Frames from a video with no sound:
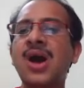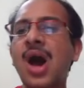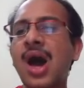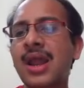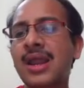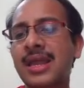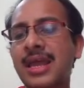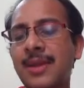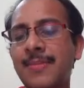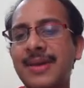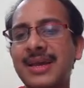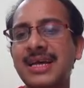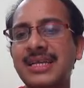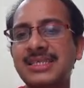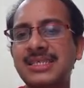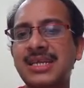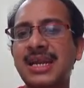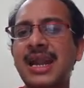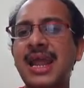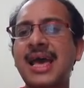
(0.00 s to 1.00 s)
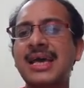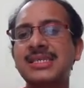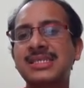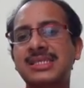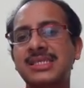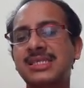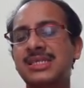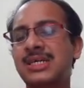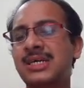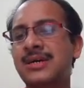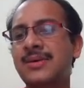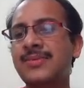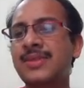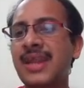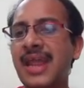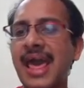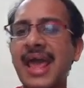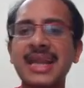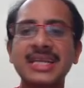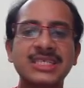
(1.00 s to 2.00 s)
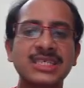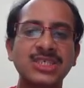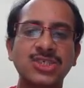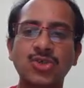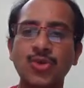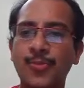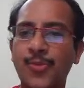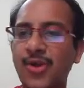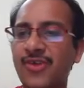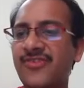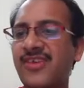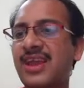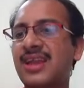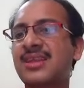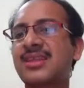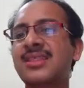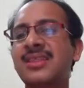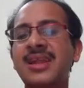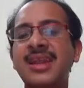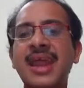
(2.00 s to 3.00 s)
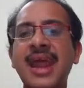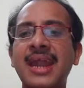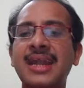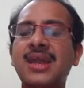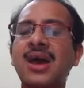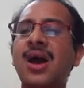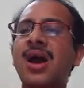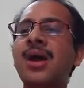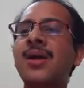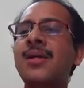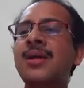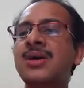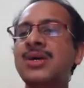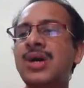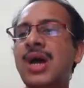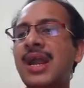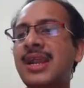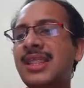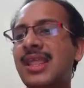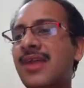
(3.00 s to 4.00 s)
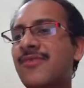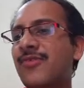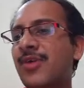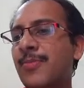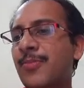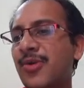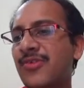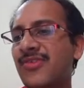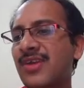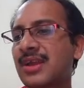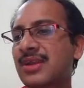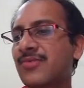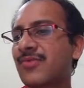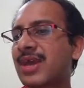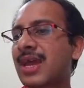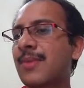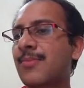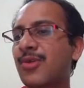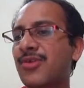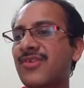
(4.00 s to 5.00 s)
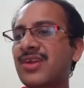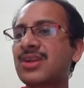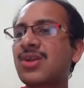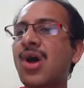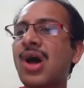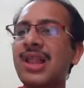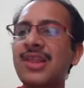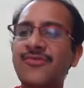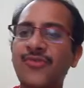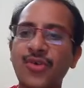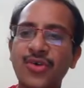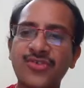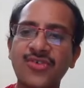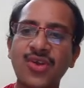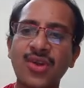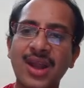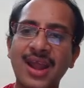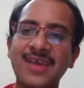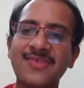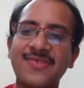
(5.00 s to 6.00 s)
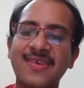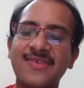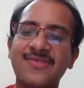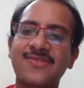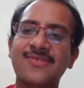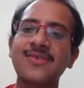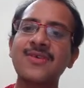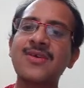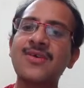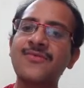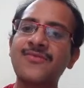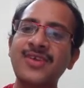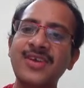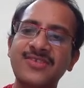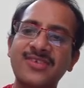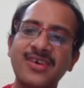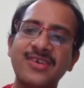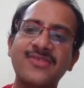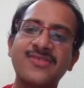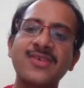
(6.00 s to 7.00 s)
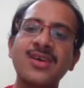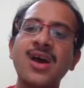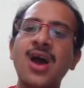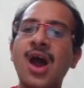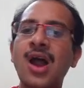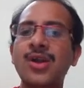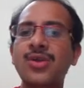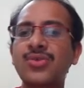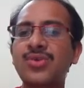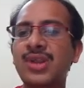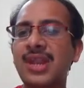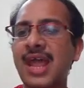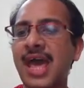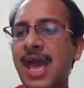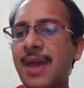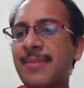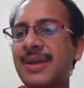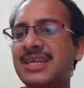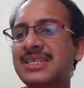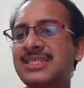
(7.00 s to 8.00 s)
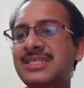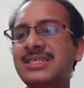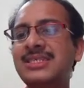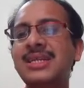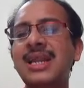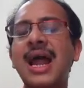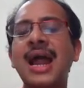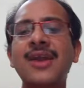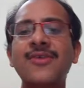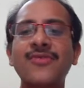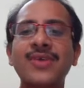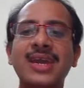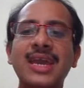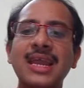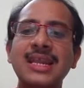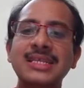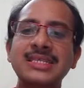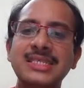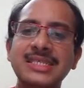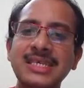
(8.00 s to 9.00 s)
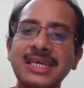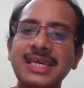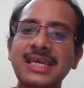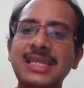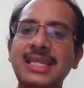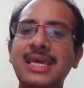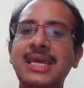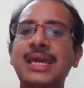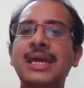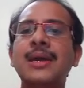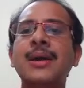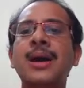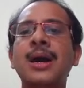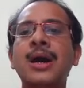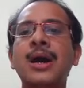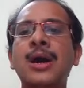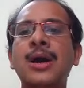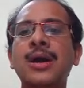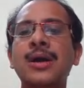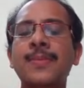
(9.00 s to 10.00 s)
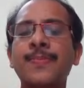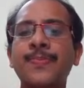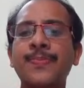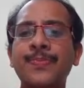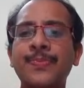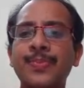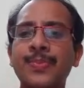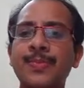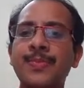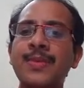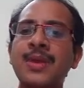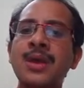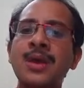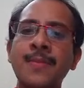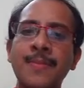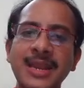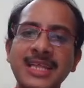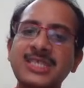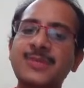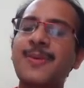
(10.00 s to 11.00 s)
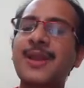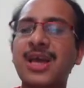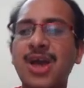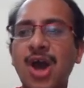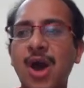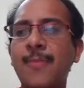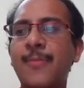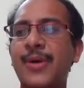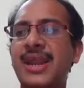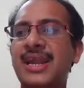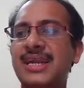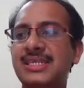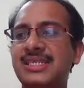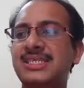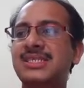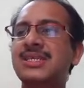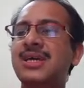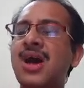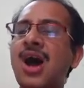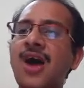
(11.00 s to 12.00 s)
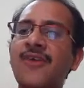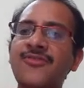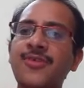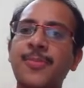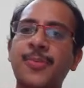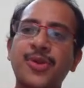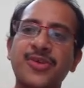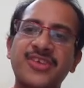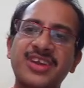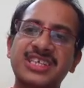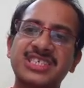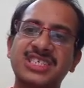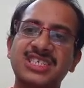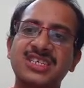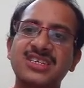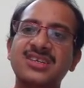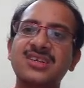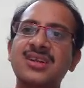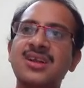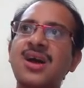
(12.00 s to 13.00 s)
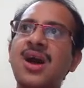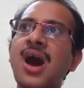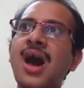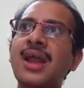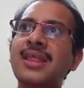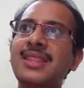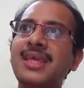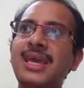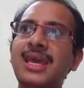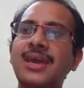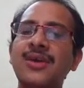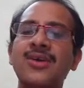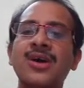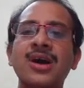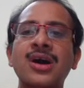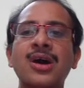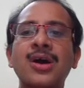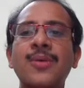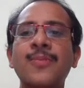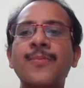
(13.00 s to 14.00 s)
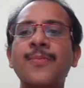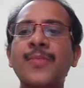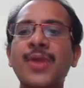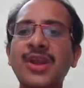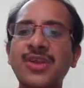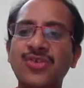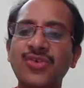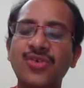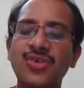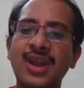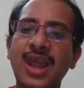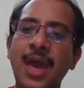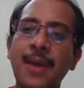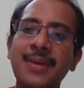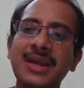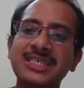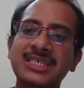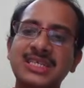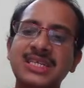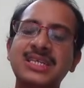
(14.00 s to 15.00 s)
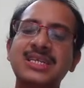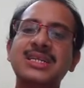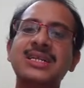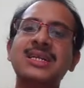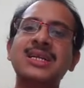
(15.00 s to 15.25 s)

can be considered as the directions to project the data, and then we can project all 4096 features onto the dimension, and we can see the principal components after projection, or the dimension